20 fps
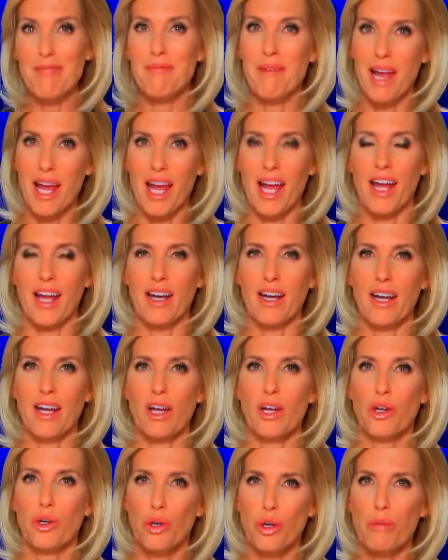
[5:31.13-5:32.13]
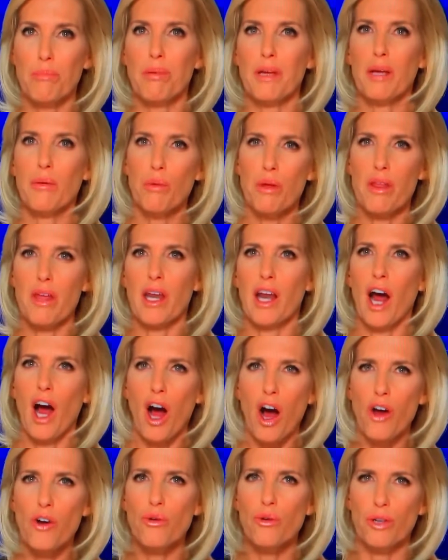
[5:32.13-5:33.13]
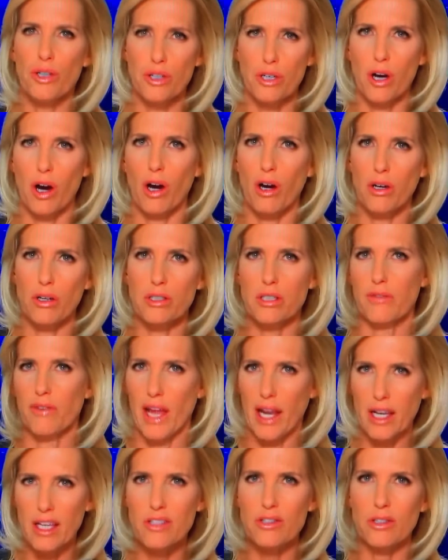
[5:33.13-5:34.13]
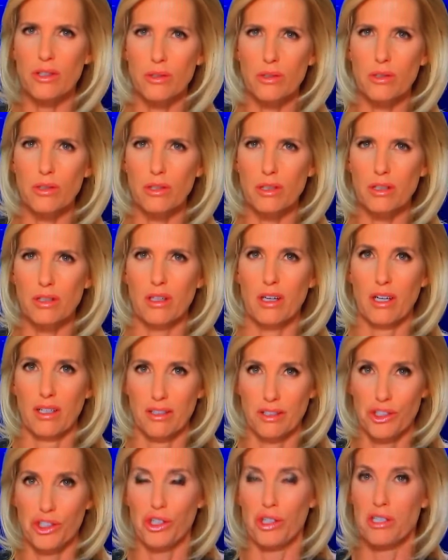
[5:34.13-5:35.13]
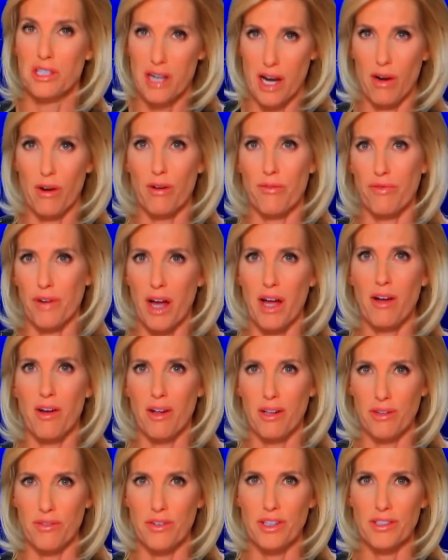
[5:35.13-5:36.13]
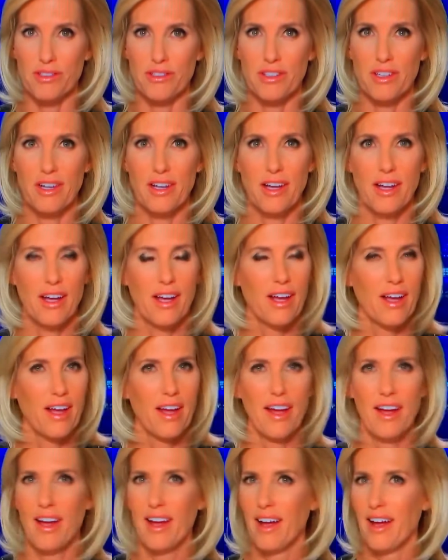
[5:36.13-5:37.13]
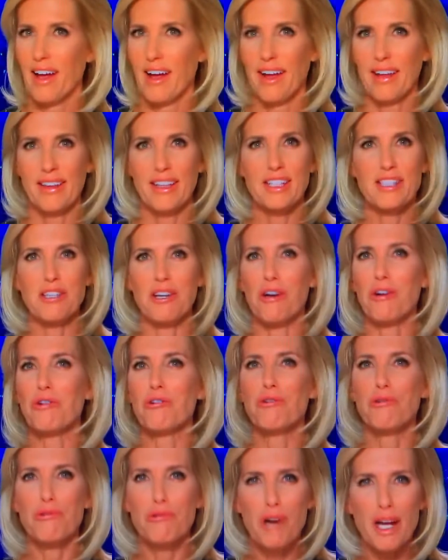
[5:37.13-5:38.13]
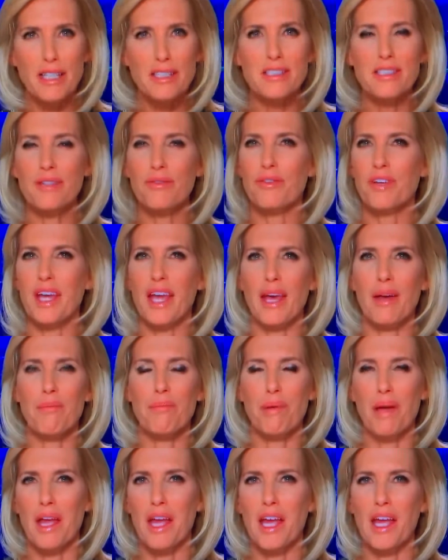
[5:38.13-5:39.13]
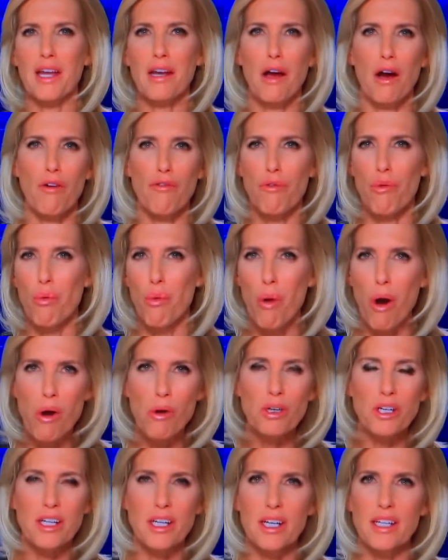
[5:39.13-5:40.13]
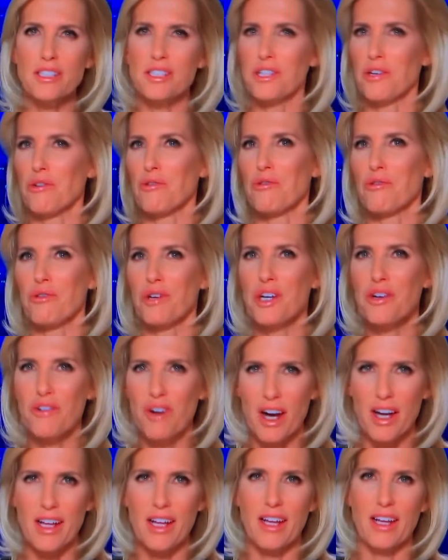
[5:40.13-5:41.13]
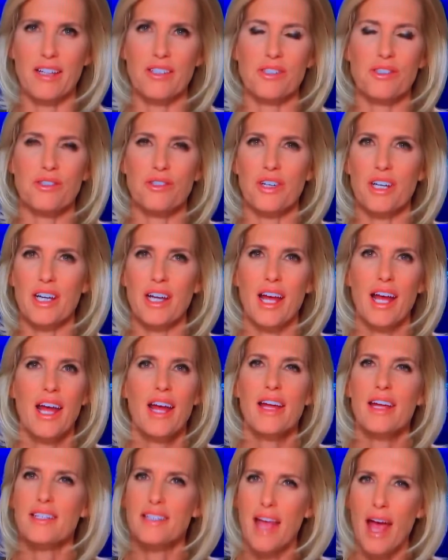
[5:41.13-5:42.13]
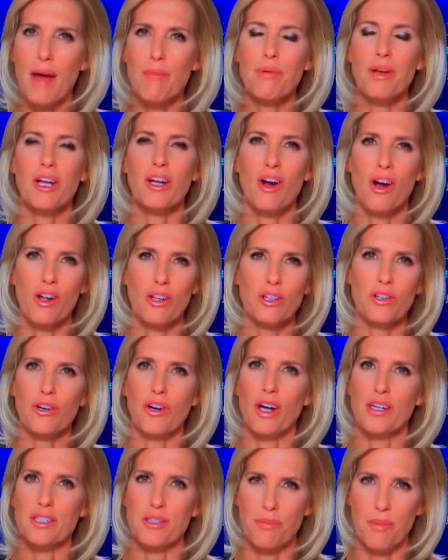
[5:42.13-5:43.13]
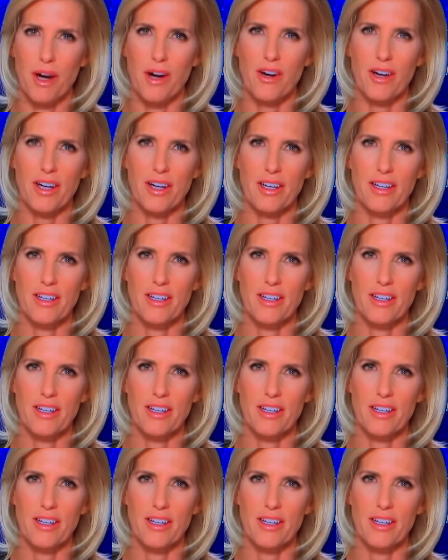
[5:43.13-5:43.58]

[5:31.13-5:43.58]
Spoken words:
man could be within 100 yards of any school should terrify all of us. This aggressive campaign of wokeness and rewriting history is happening all across America.